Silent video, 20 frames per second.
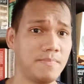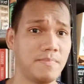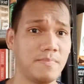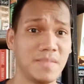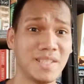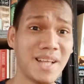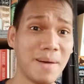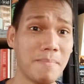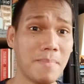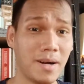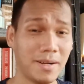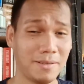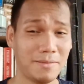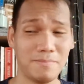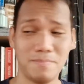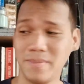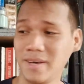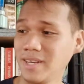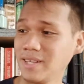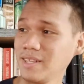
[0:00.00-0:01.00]
the mug
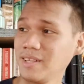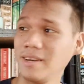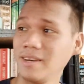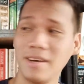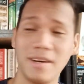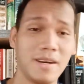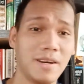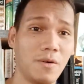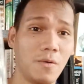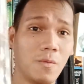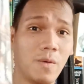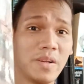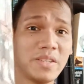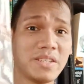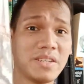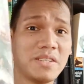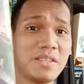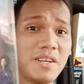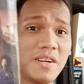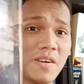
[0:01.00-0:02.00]
pick, Ones
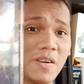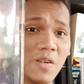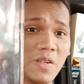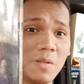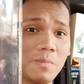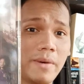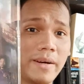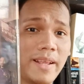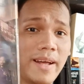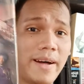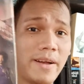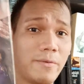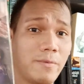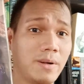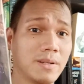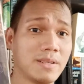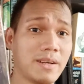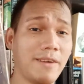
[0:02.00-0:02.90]
and Zeros by Dan Wells.